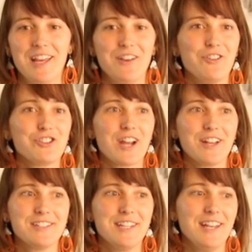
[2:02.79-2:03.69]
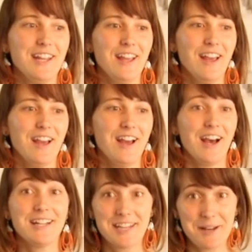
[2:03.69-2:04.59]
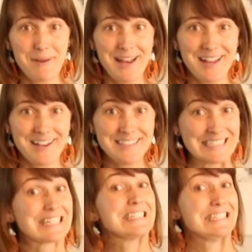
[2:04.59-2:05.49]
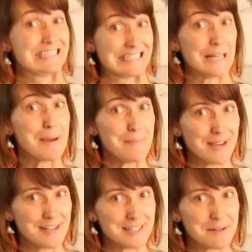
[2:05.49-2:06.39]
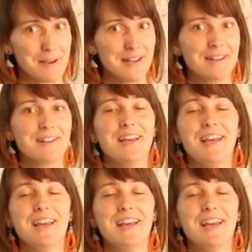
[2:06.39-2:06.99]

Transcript: If your child's eating a ton of bananas, they might be constipated.